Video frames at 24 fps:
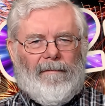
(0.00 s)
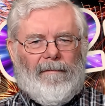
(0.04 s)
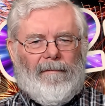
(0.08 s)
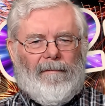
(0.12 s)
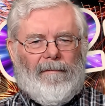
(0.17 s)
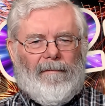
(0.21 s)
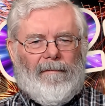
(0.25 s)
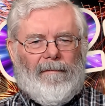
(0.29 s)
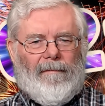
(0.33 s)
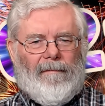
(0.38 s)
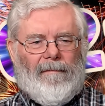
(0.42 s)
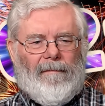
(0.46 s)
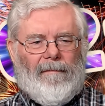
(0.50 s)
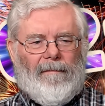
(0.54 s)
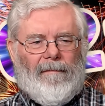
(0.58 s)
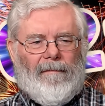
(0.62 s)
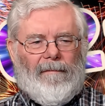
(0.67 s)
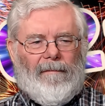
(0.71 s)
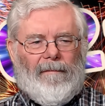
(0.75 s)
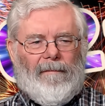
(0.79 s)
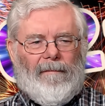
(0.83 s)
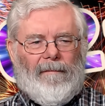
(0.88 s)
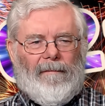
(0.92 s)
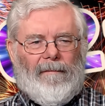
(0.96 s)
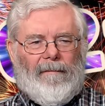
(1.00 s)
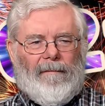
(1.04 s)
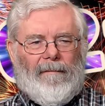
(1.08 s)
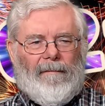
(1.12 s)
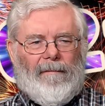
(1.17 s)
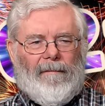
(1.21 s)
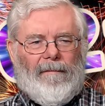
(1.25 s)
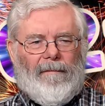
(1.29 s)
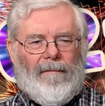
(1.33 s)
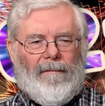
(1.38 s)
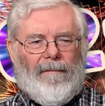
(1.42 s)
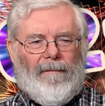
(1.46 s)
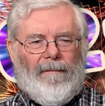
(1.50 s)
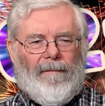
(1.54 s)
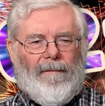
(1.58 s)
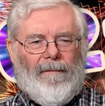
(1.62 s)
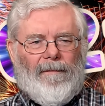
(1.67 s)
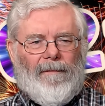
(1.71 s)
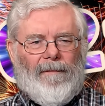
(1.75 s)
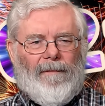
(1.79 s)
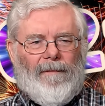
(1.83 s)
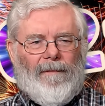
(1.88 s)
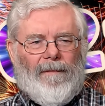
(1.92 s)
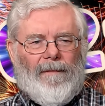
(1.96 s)

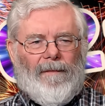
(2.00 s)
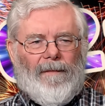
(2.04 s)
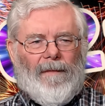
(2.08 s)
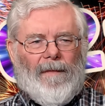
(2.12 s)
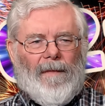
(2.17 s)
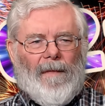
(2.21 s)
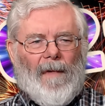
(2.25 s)
[no speech]